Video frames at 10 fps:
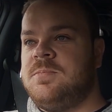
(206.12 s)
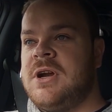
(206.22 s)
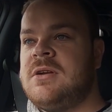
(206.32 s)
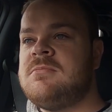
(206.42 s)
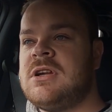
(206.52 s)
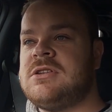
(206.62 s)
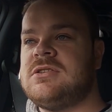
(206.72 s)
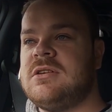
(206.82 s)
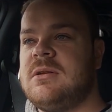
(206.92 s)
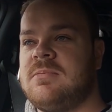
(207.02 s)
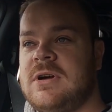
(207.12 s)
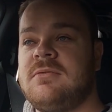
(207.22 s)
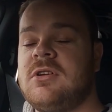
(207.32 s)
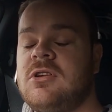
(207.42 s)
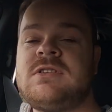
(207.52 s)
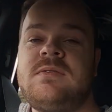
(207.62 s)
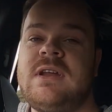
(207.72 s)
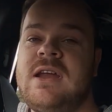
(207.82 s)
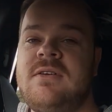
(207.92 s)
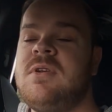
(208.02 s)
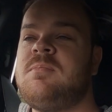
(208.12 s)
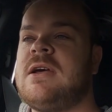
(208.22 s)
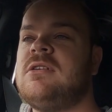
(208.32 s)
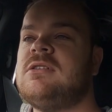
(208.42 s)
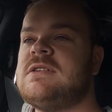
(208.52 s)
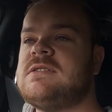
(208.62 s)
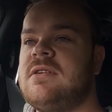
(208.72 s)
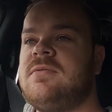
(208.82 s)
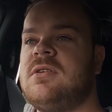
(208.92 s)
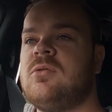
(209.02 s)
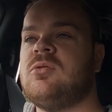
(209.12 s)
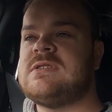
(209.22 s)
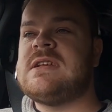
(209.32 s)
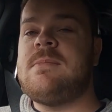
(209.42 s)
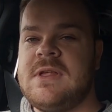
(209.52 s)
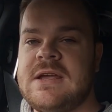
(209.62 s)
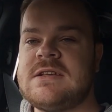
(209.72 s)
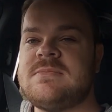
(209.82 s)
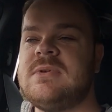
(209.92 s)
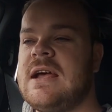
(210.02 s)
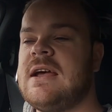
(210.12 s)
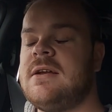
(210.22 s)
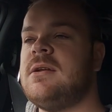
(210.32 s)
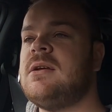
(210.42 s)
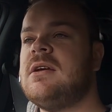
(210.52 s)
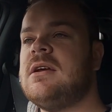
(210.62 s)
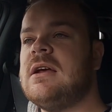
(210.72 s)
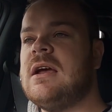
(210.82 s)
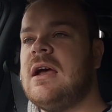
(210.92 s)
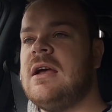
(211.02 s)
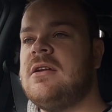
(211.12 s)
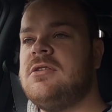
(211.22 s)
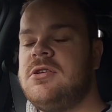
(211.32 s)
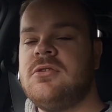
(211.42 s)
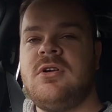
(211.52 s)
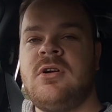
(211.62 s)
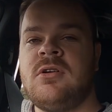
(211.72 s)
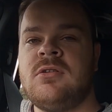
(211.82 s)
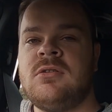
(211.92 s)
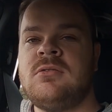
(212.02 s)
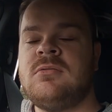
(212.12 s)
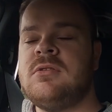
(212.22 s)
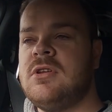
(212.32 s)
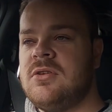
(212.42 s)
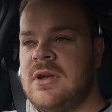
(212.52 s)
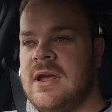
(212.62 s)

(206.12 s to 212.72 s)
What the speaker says: pretty much by the looks of it, every panel is different or something has been added. New grille, new